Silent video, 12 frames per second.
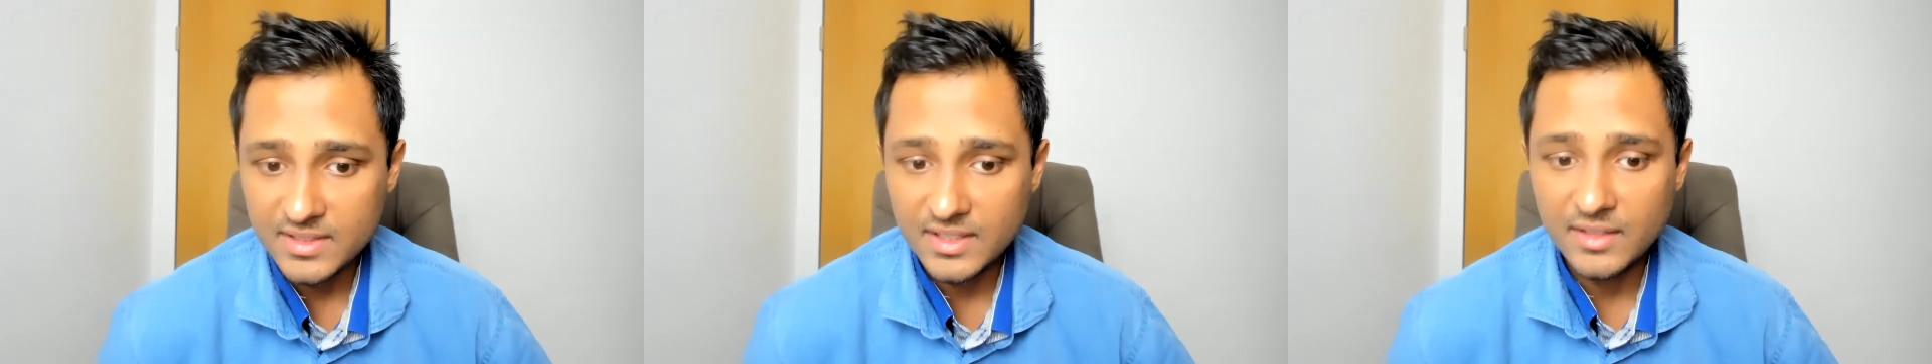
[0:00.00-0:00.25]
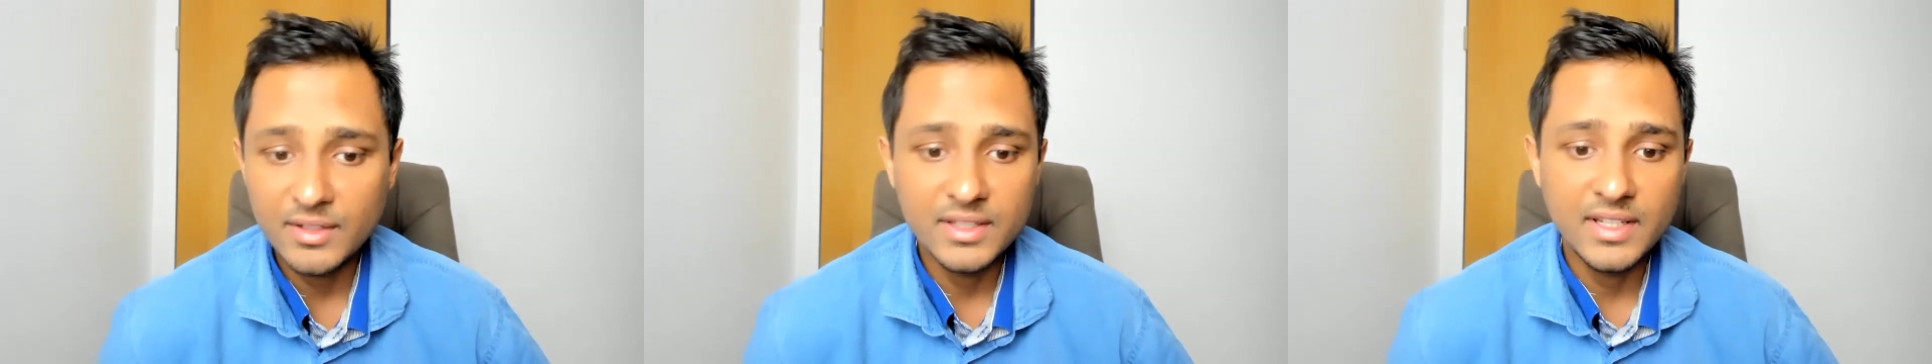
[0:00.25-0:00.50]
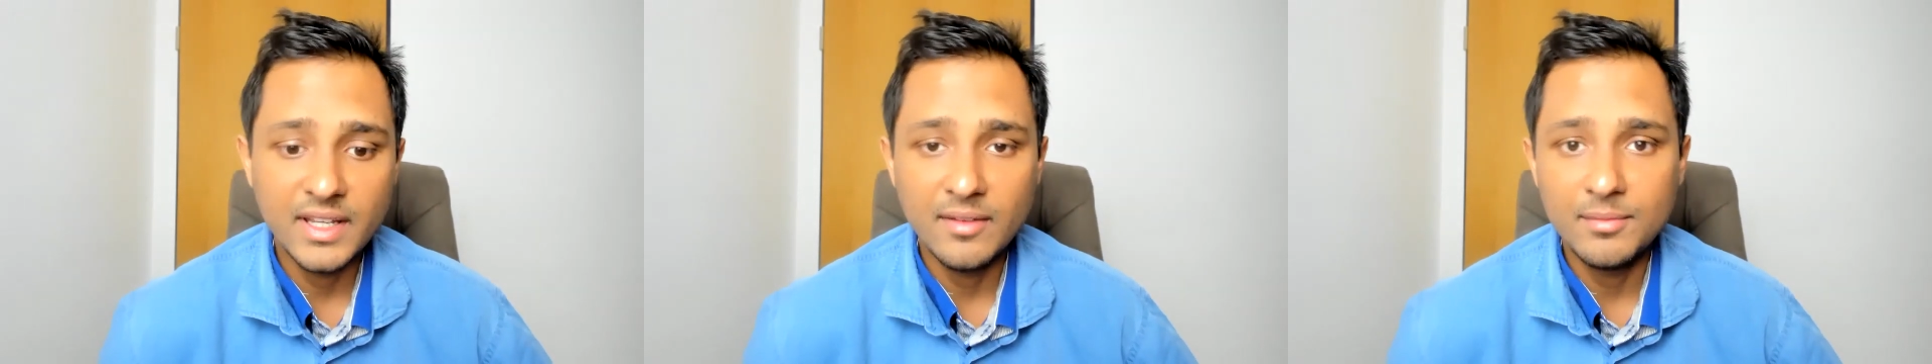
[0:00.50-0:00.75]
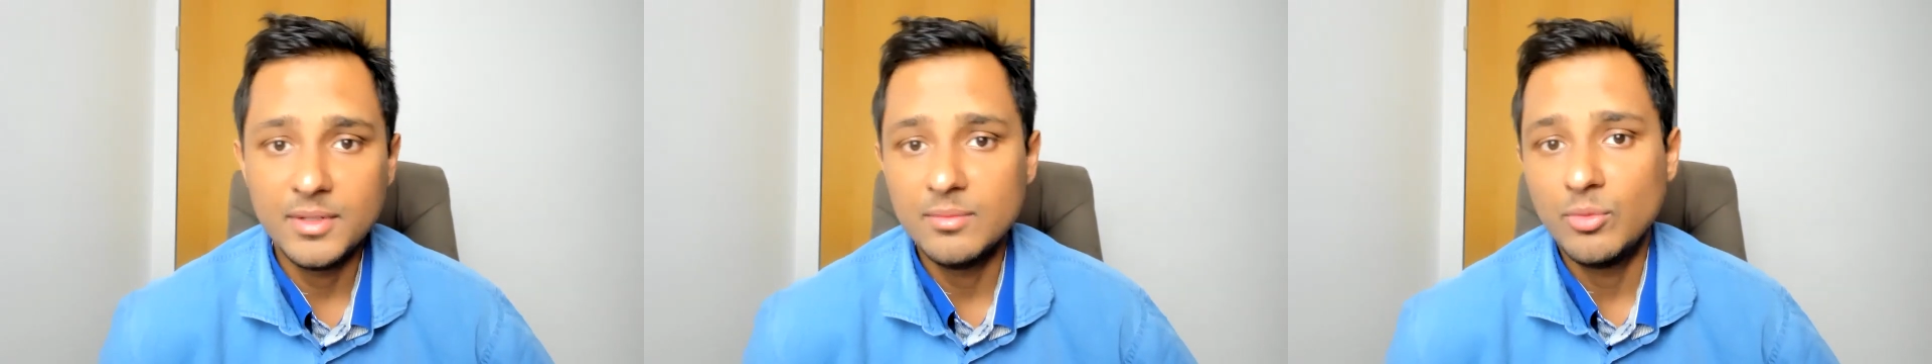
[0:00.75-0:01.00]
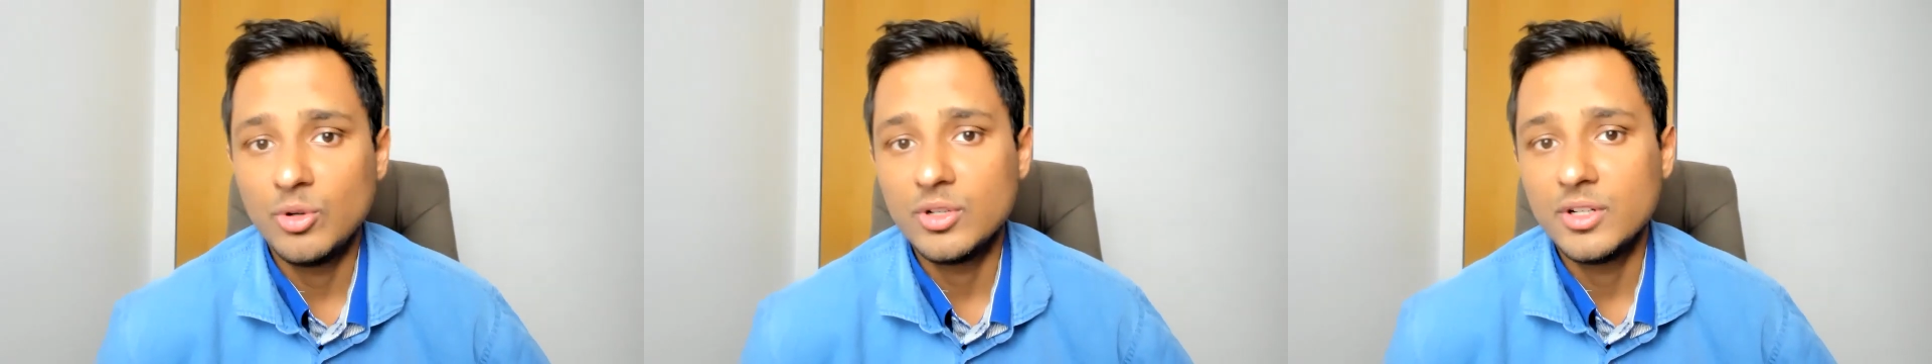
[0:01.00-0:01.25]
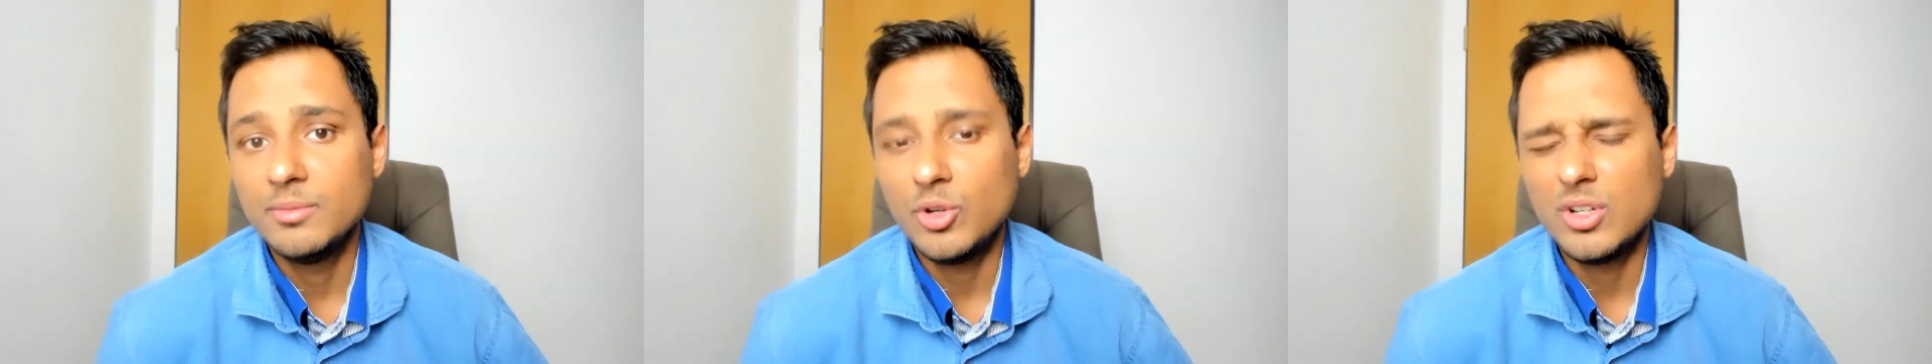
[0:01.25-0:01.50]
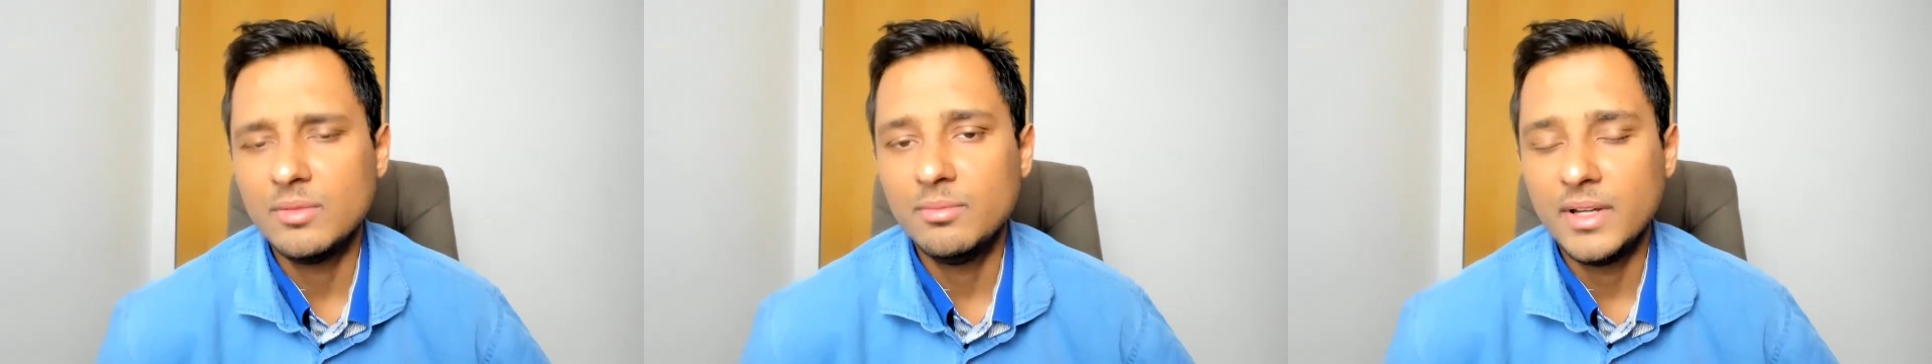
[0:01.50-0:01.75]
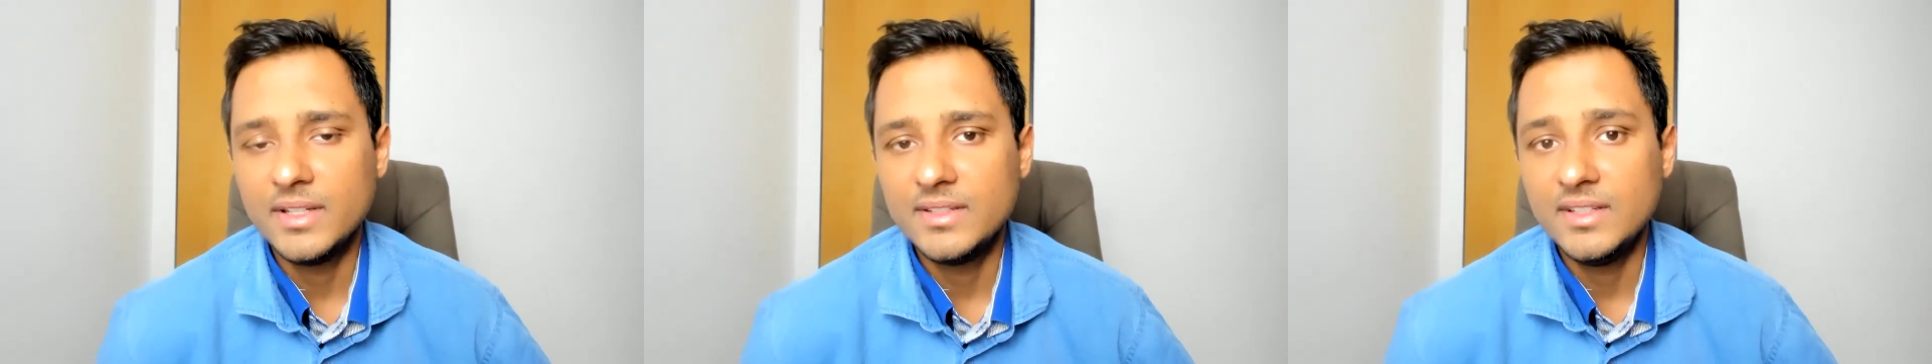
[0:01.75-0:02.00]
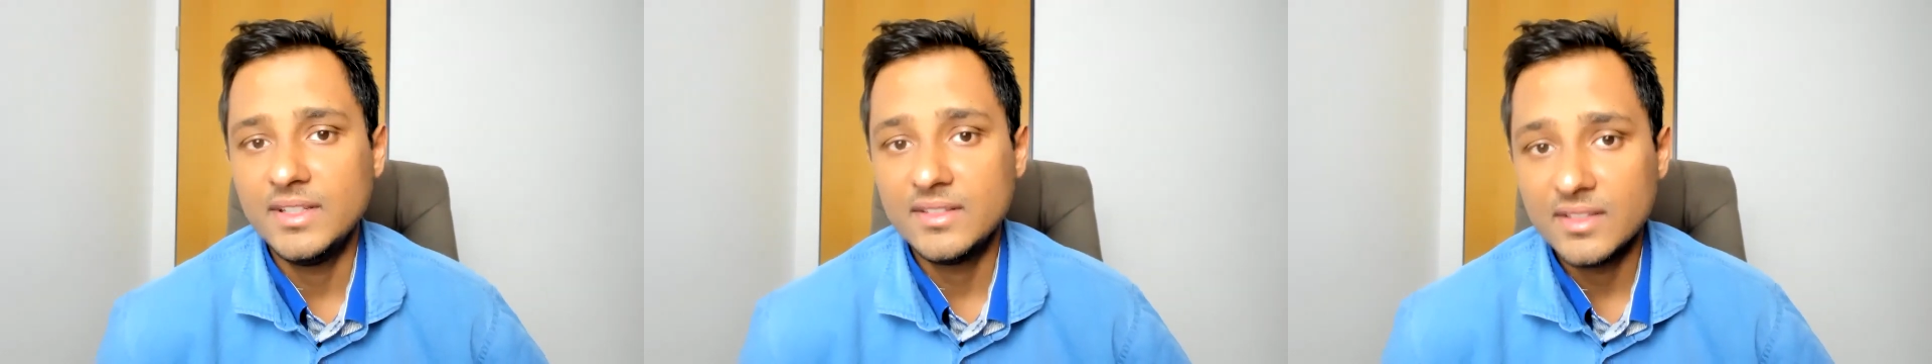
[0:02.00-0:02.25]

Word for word: children they have been born and brought up by seeing